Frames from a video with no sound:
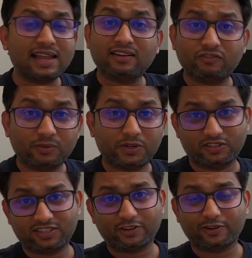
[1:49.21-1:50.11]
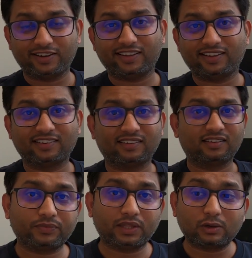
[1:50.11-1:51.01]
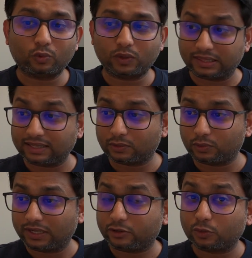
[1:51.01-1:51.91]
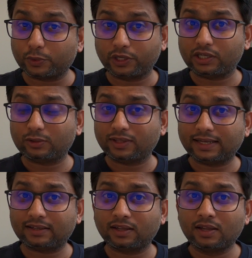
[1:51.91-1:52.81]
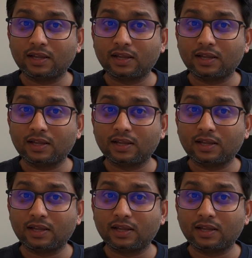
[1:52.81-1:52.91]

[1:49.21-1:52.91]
and information security. Now, one thing I would like to point out, that